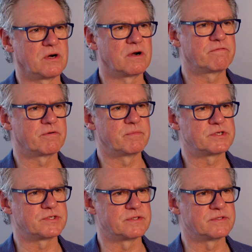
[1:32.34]
heart for
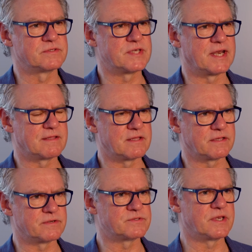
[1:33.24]
missions, and I
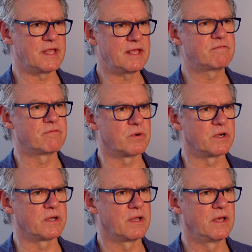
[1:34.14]
think there's a need
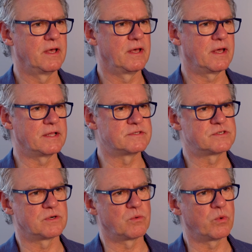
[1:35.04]
for it. And
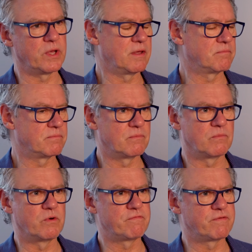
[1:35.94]
so we,
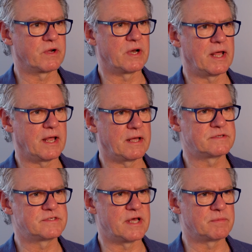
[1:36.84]
we figured out how to
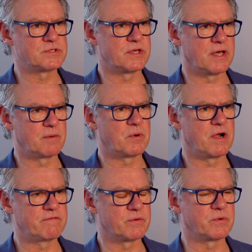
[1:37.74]
establish a
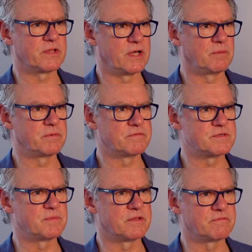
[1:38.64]
nonprofit with the help of
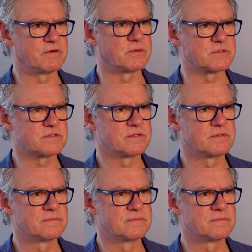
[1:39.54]
some other folks.